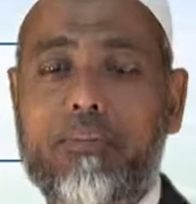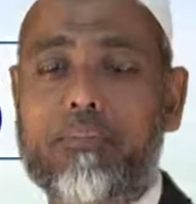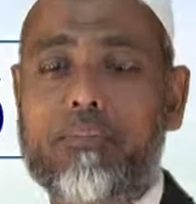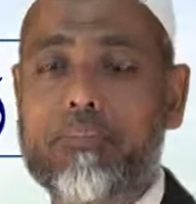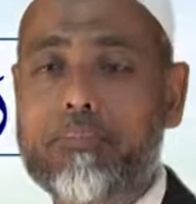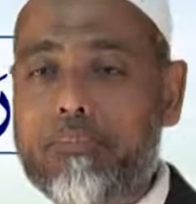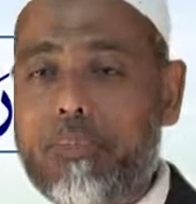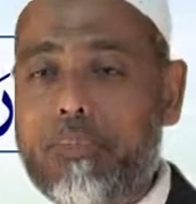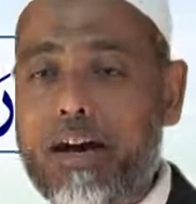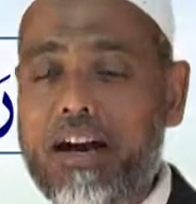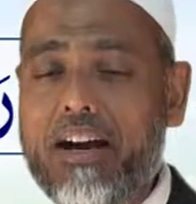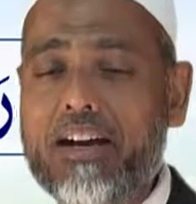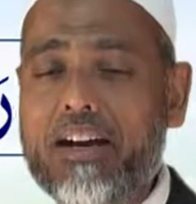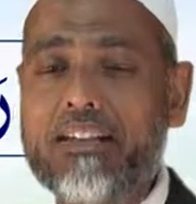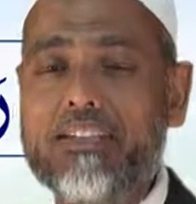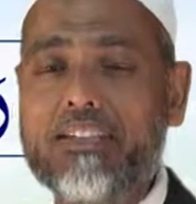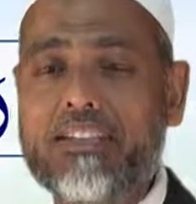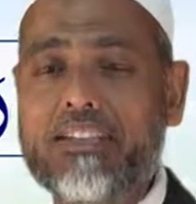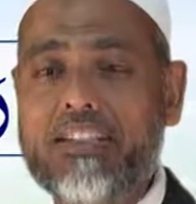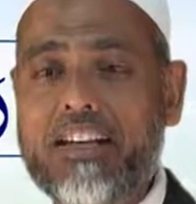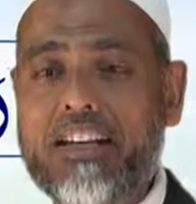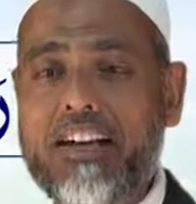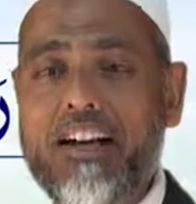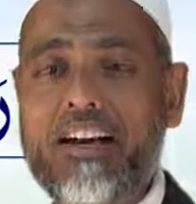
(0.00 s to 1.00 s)
Ba,
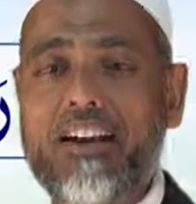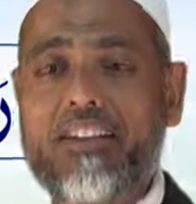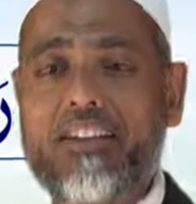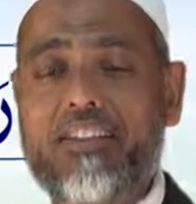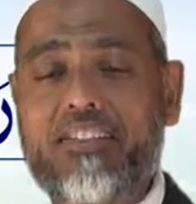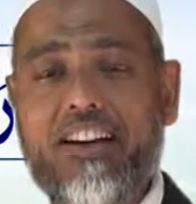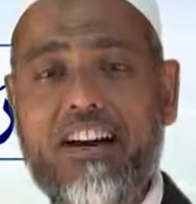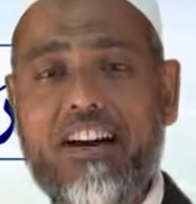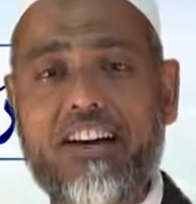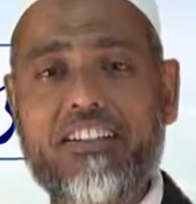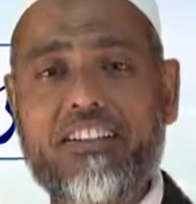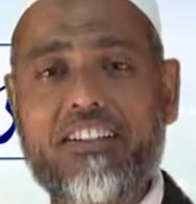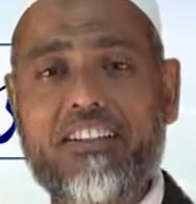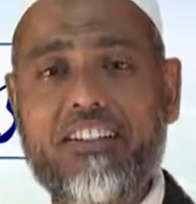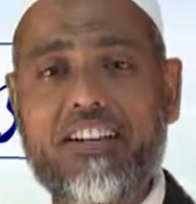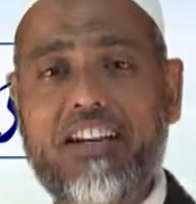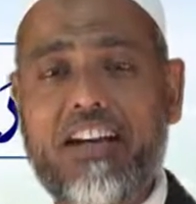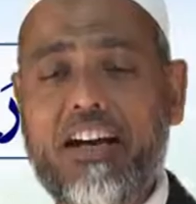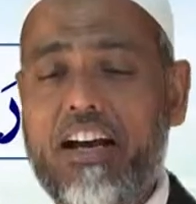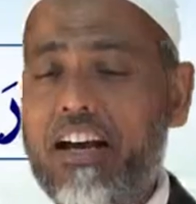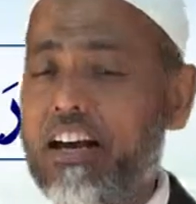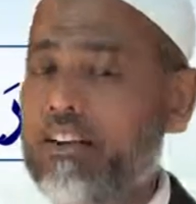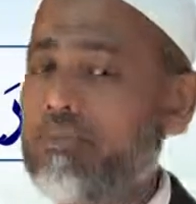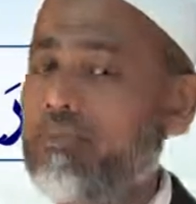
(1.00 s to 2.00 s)
ta, tha
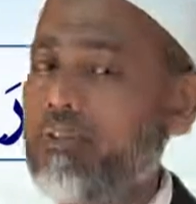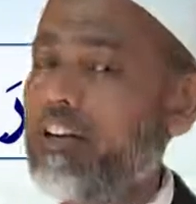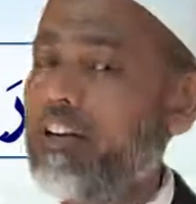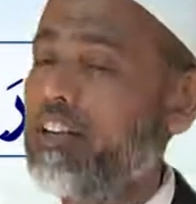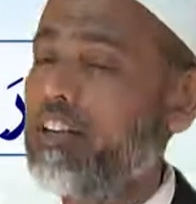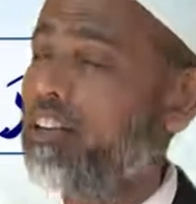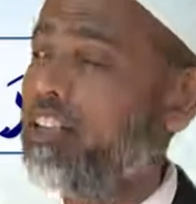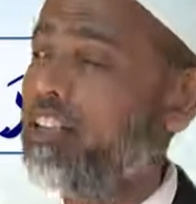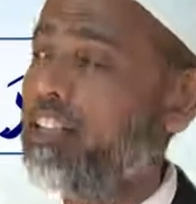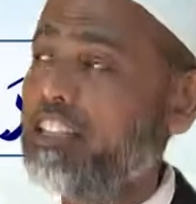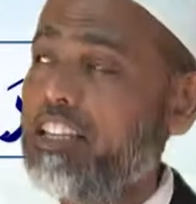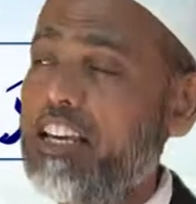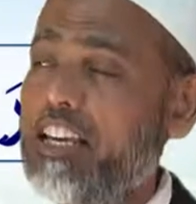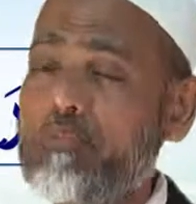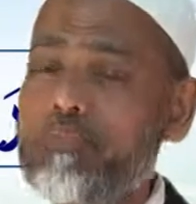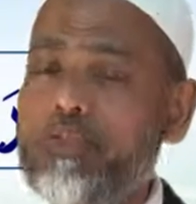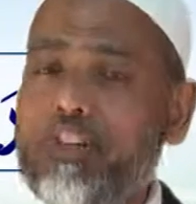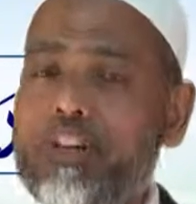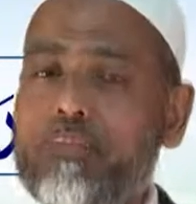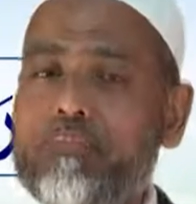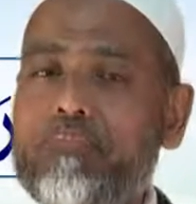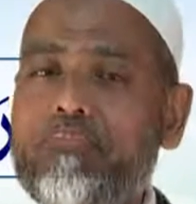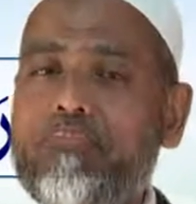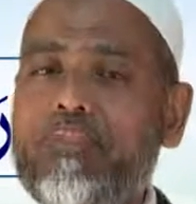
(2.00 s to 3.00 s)
have the same
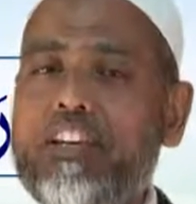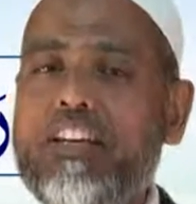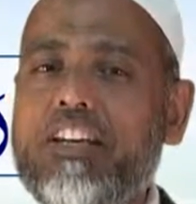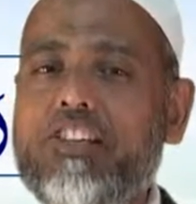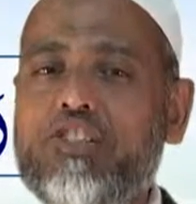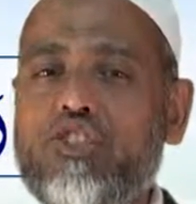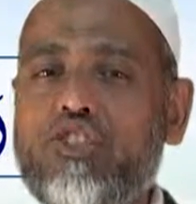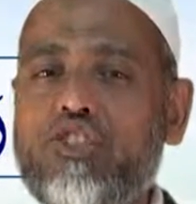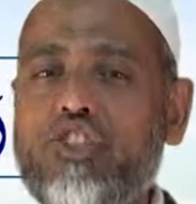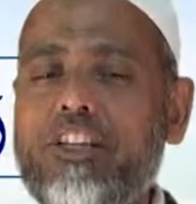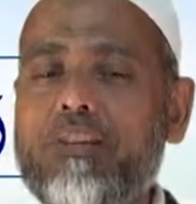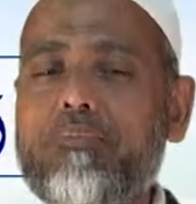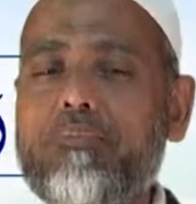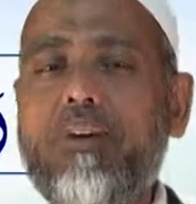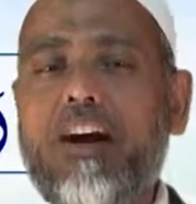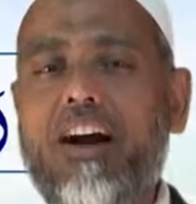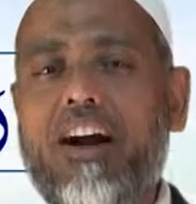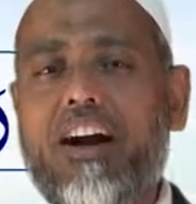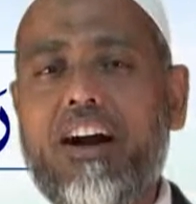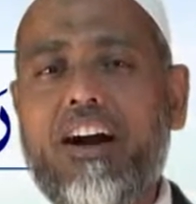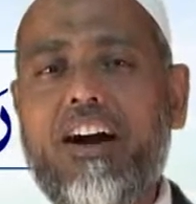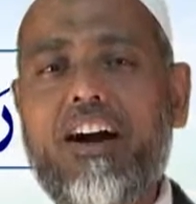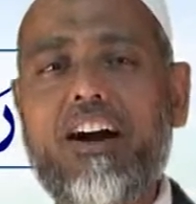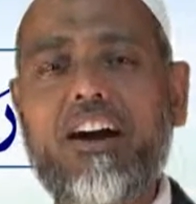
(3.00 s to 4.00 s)
shape. Jim,
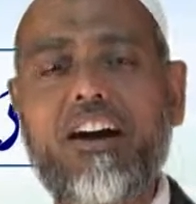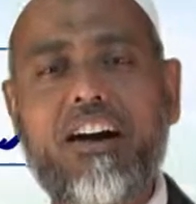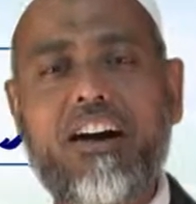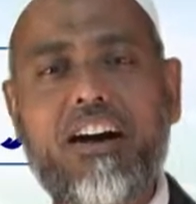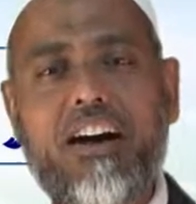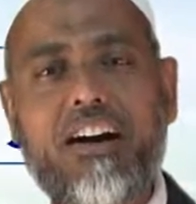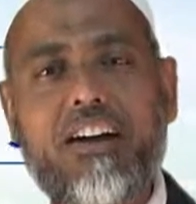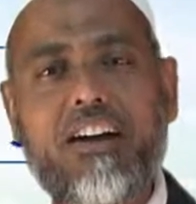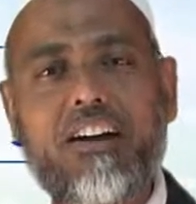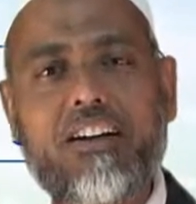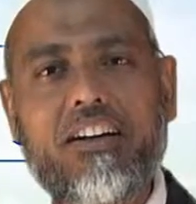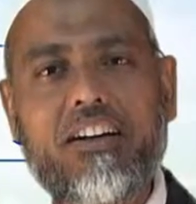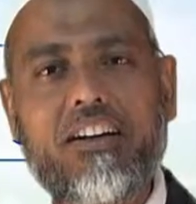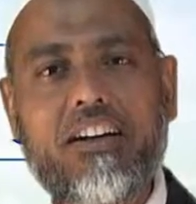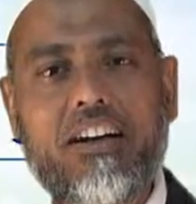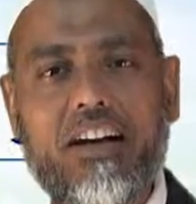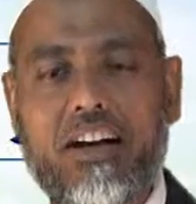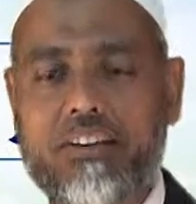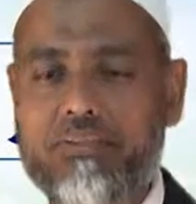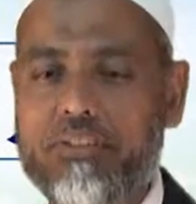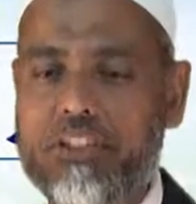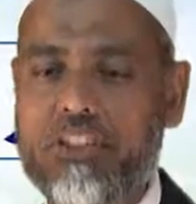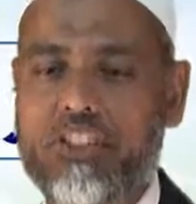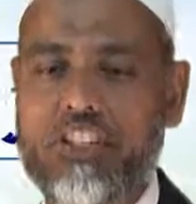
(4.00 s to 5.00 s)
ha, kha have
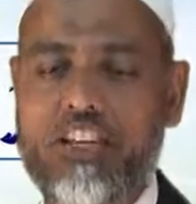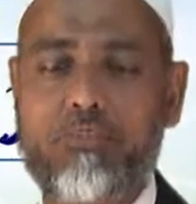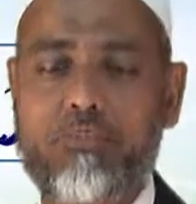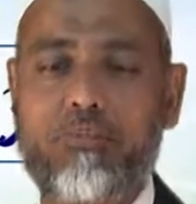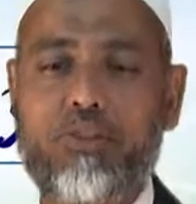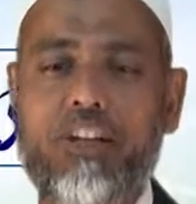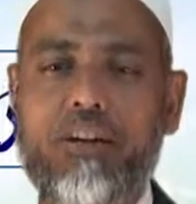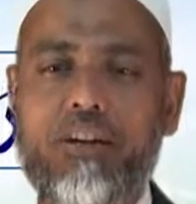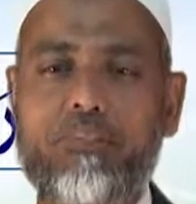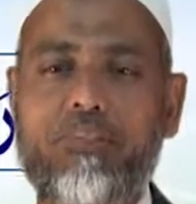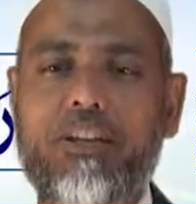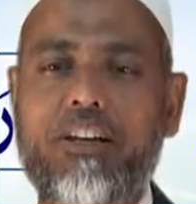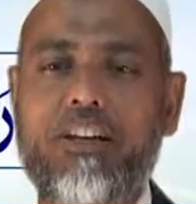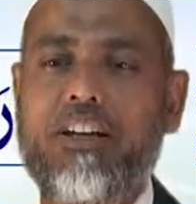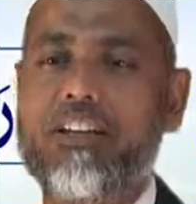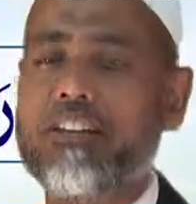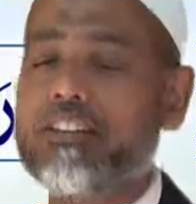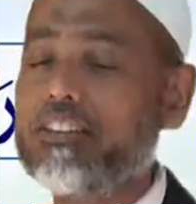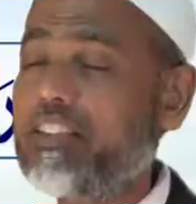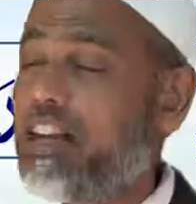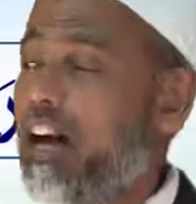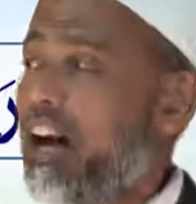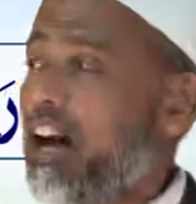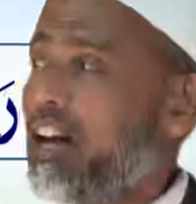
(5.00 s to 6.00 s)
the same shape.
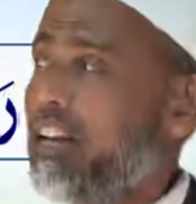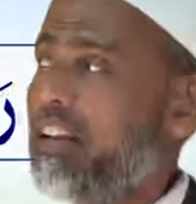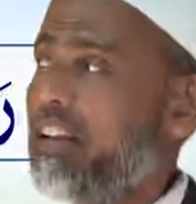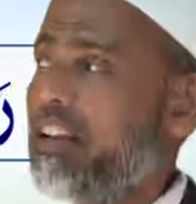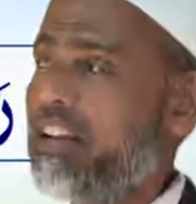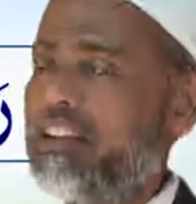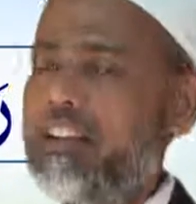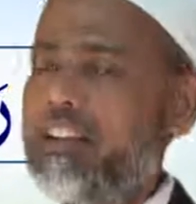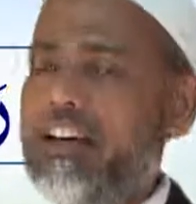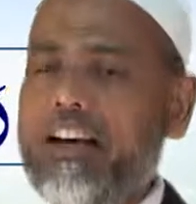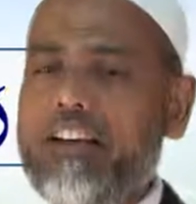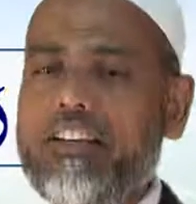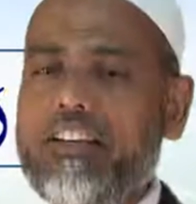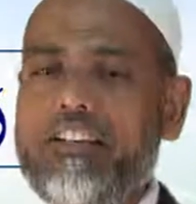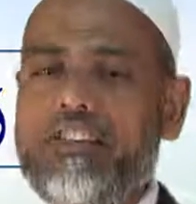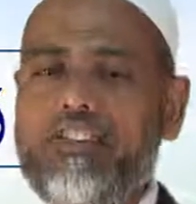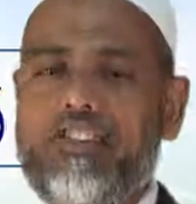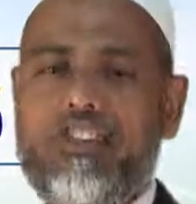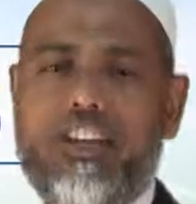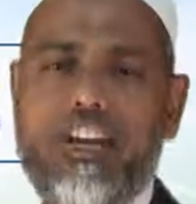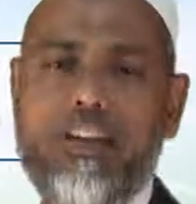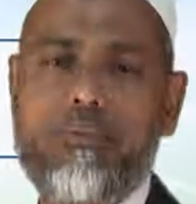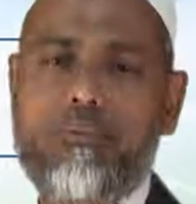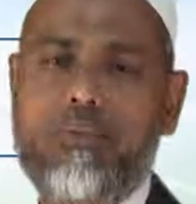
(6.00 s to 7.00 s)
Dal and dal,
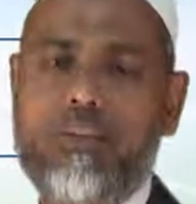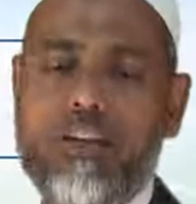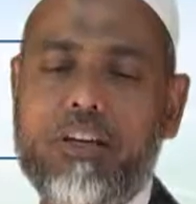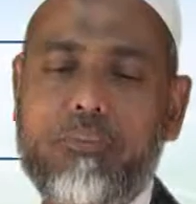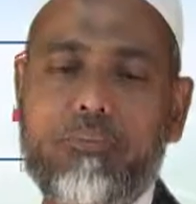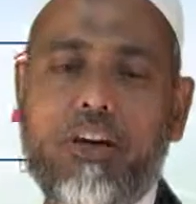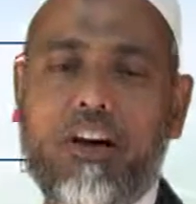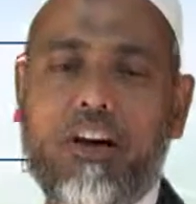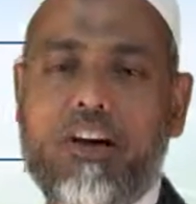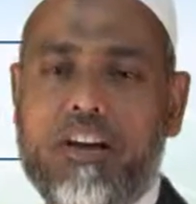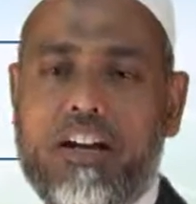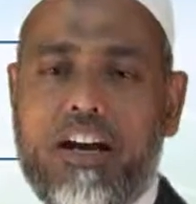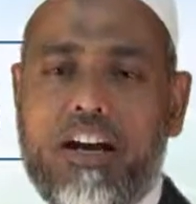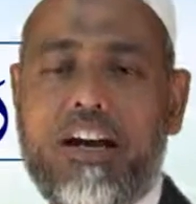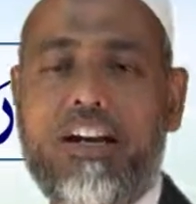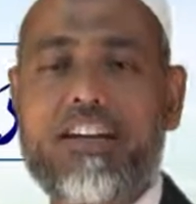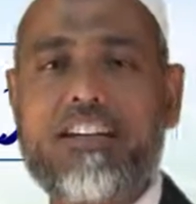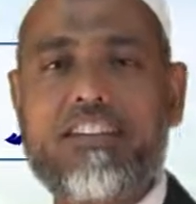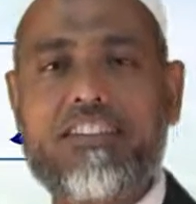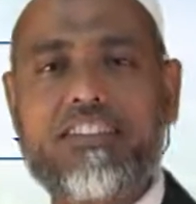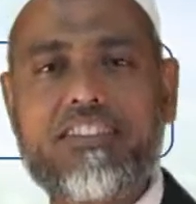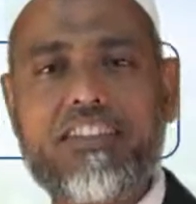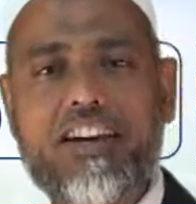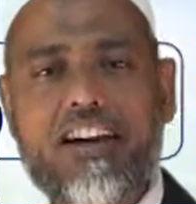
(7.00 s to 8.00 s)
same shape. Ra
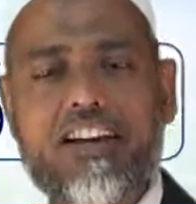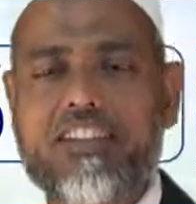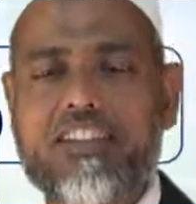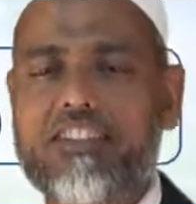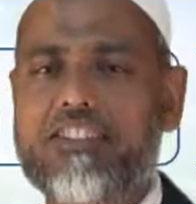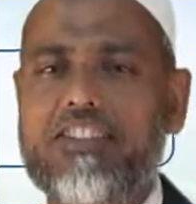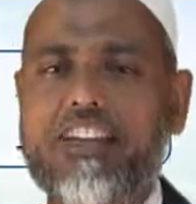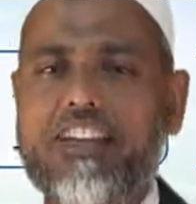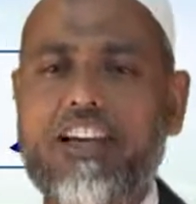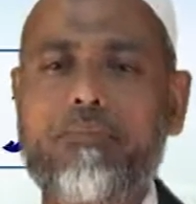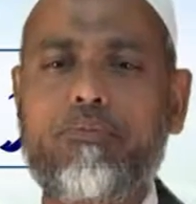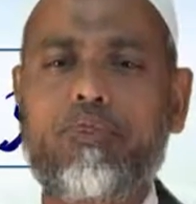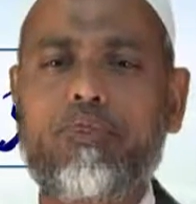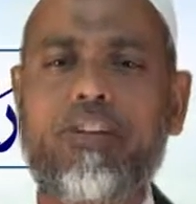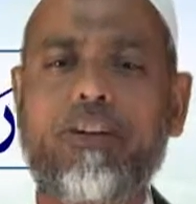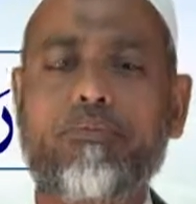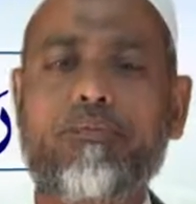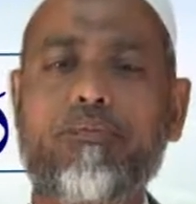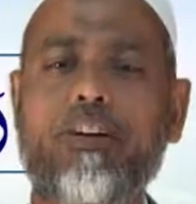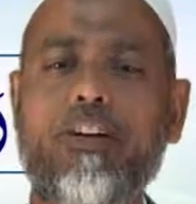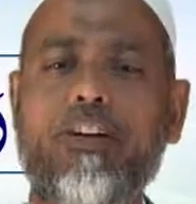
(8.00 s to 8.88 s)
and za, same shape.